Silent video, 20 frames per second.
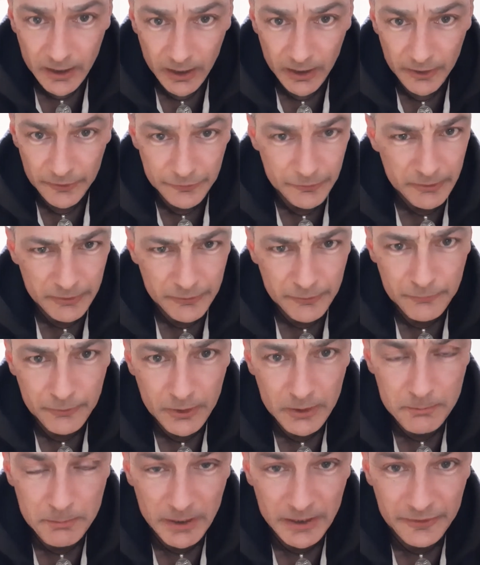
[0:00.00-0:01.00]
So it's a
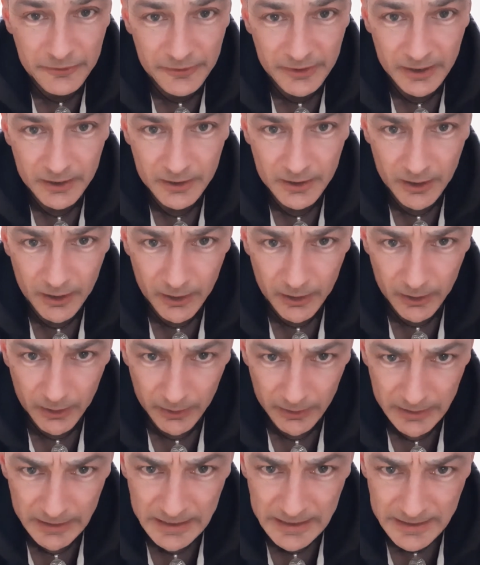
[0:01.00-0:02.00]
very basic,
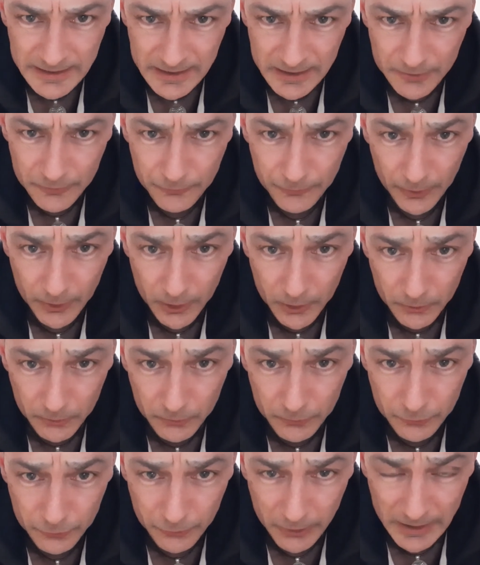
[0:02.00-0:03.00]
easy to follow
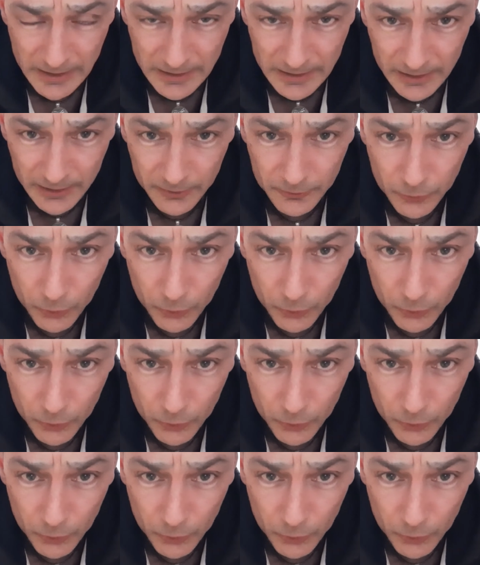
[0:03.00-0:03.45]
training